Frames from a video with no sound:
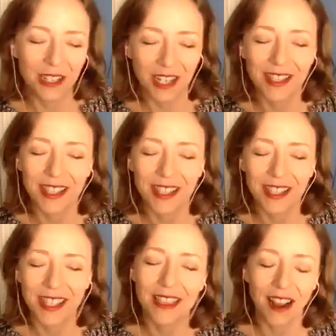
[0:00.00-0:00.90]
but I just
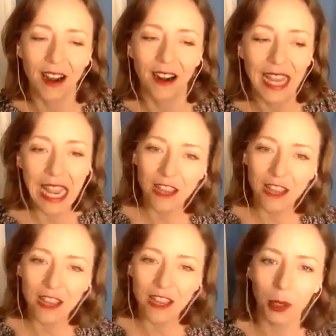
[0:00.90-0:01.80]
think that our
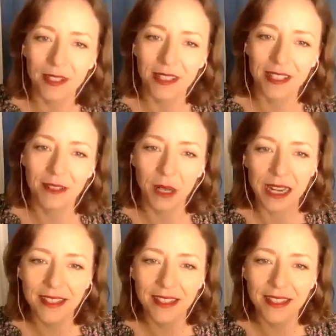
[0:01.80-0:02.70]
cave person
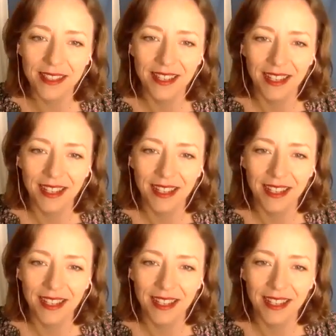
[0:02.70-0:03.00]
brains